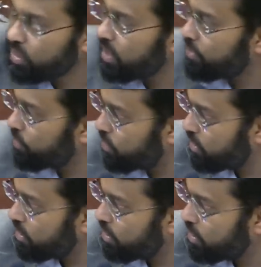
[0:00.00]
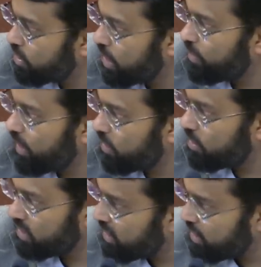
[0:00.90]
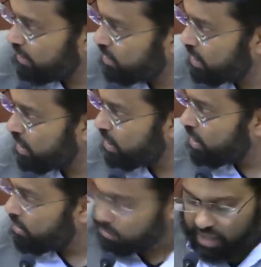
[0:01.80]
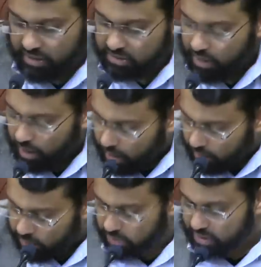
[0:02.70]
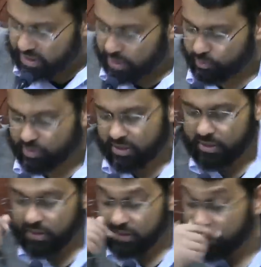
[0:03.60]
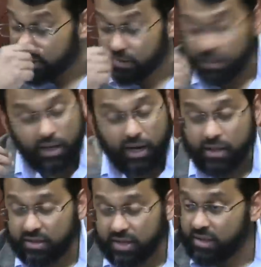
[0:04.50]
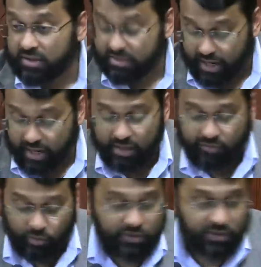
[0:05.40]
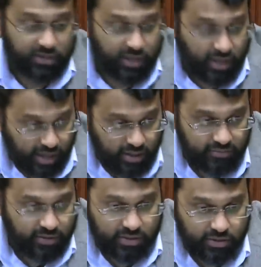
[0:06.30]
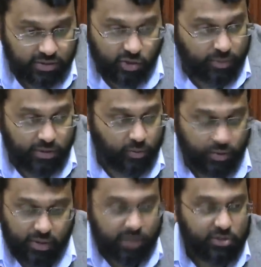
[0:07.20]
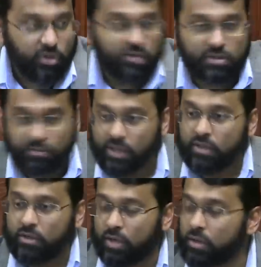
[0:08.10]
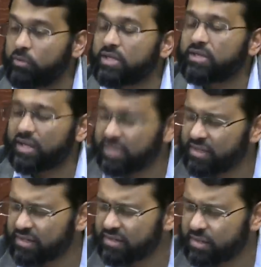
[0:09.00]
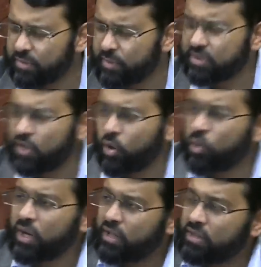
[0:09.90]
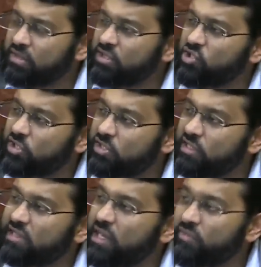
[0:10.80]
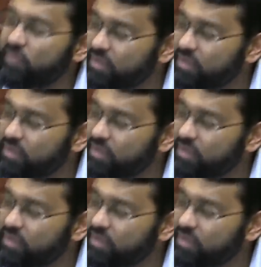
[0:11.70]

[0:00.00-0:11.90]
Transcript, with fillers: emperor, empire? Think about that makes 110% sense. And, and this guy, of course, is a Hanafi, Deobandi, whatnot. He's not some, you know, and the reason I say that because some people say, oh, this is just a Salafi